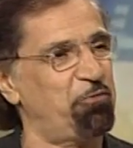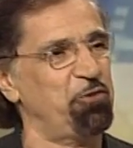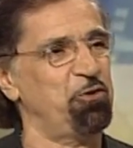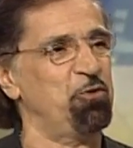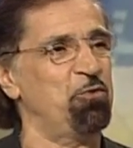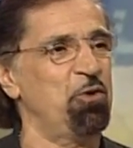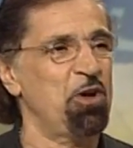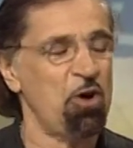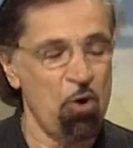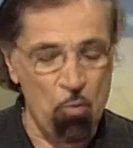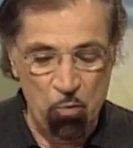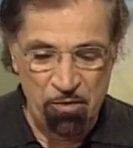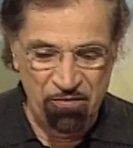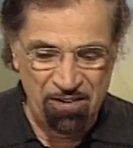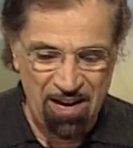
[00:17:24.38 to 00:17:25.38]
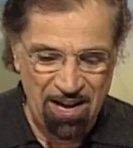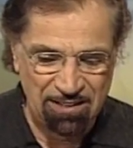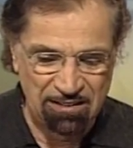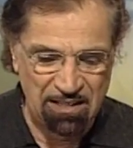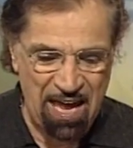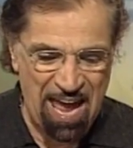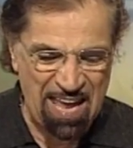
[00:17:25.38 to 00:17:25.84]
for you, we've
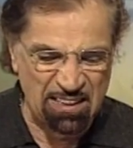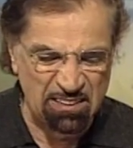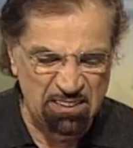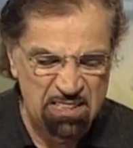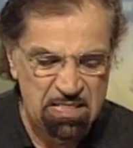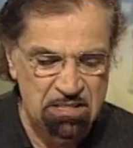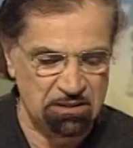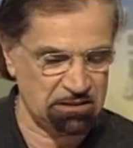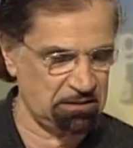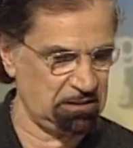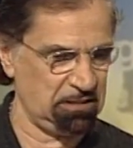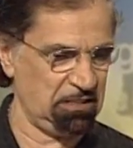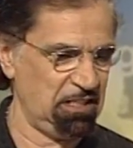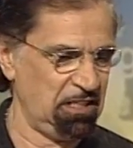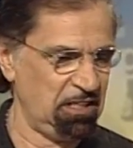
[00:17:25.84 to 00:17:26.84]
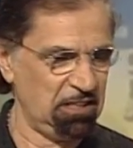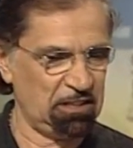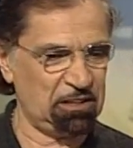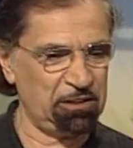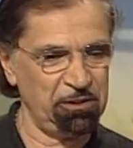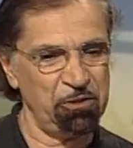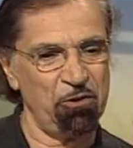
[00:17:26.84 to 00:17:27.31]
got to at least
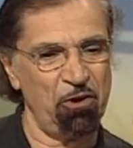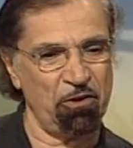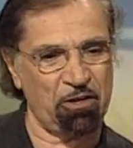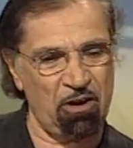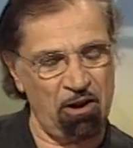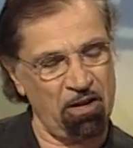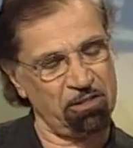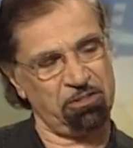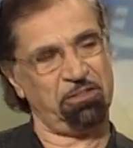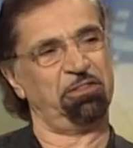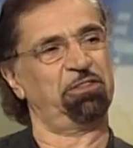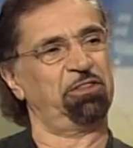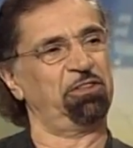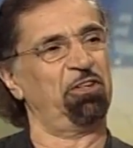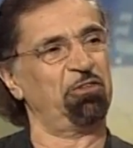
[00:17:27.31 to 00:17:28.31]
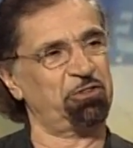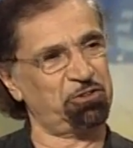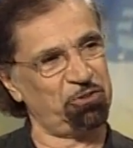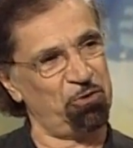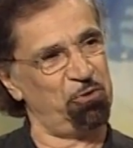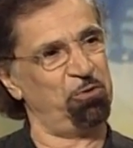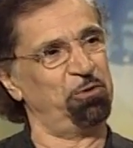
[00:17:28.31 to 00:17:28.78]
clear our conscience and our
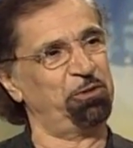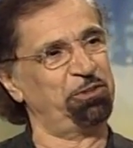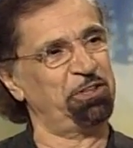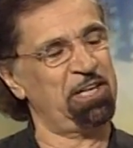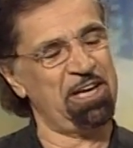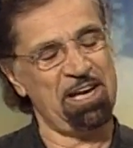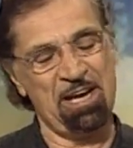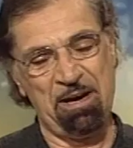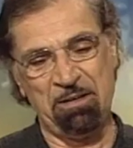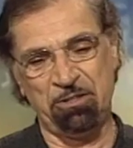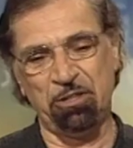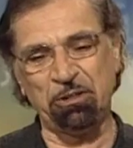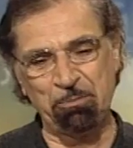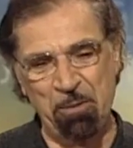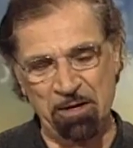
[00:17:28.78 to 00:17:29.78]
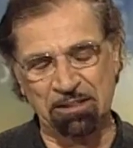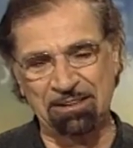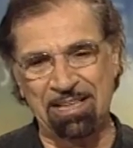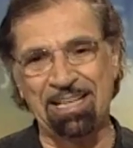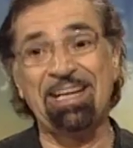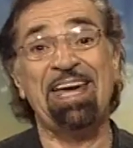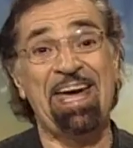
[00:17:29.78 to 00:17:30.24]
souls just by
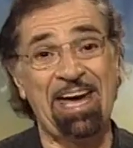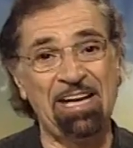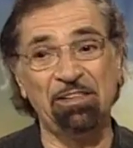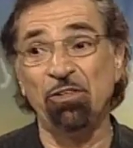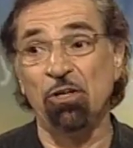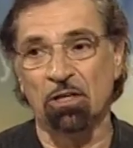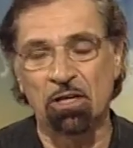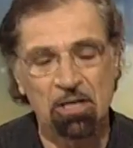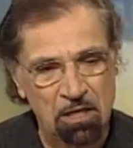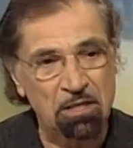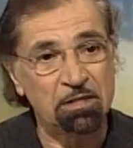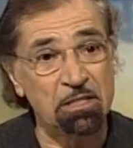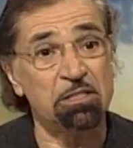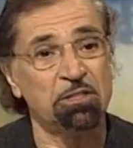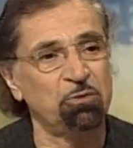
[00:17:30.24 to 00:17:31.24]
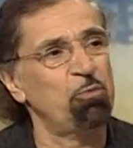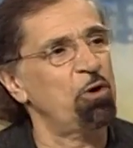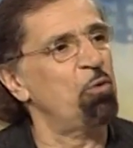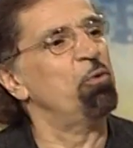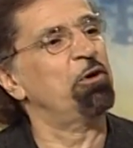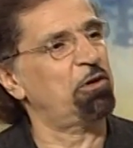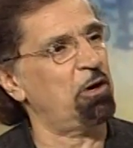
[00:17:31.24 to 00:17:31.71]
saying, hey, look, this is
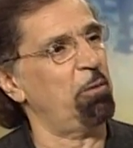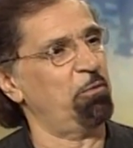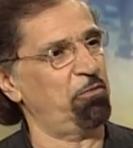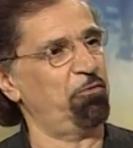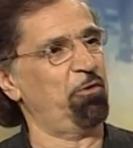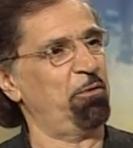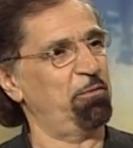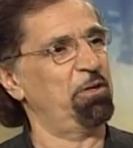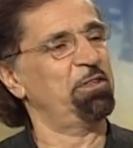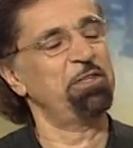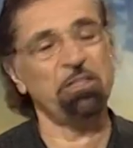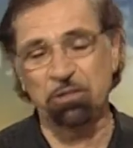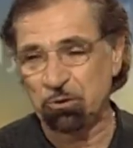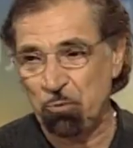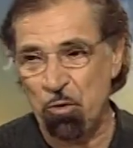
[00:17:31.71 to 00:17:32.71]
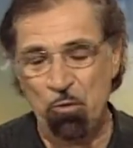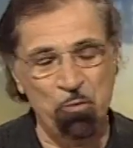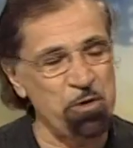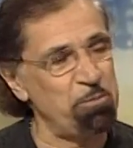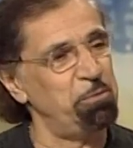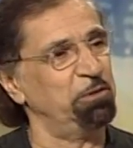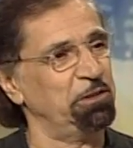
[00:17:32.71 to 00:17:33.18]
where we're coming from. This is what
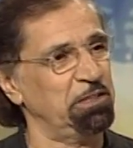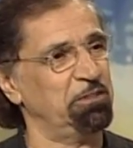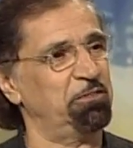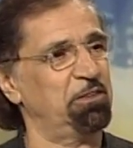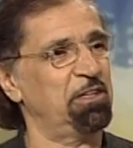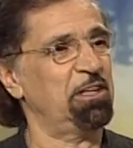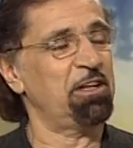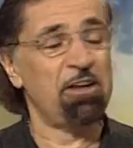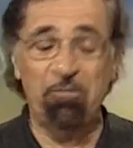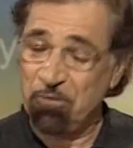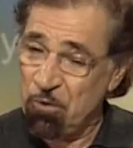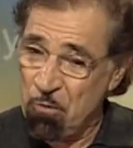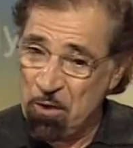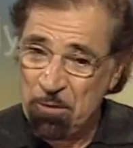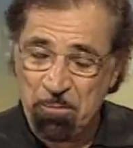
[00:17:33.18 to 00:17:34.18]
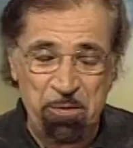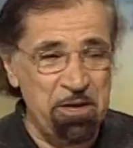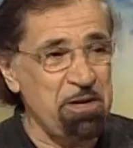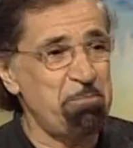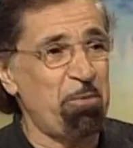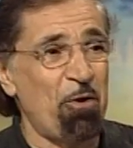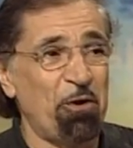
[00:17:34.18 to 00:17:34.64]
we believe. If you want to
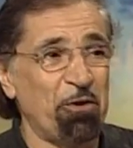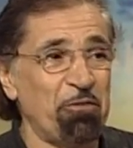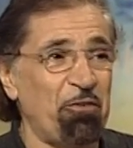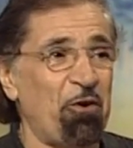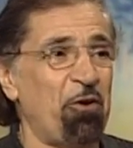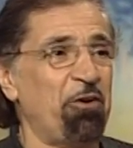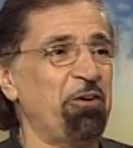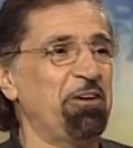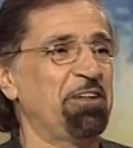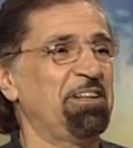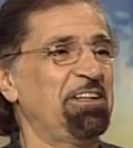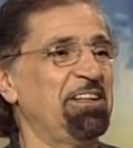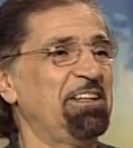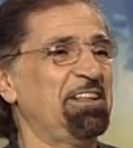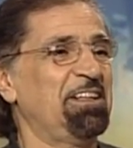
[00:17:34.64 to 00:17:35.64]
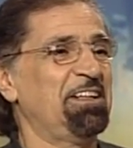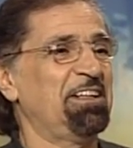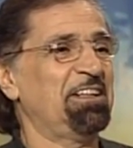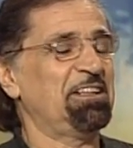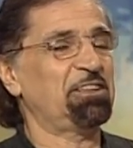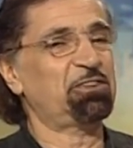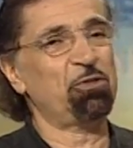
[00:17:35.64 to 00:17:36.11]
be part of our
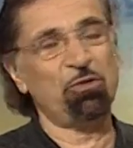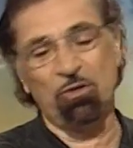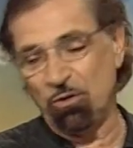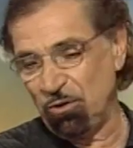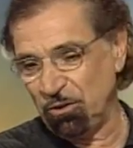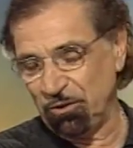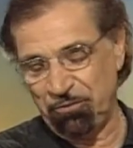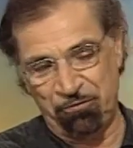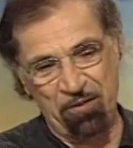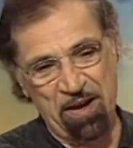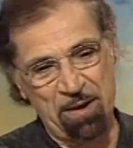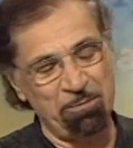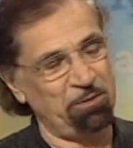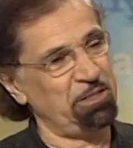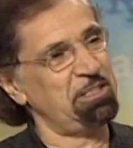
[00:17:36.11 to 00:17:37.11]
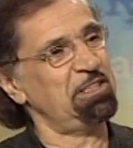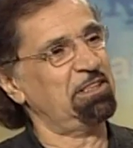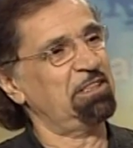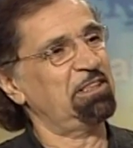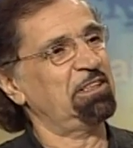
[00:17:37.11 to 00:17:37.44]
so-called family,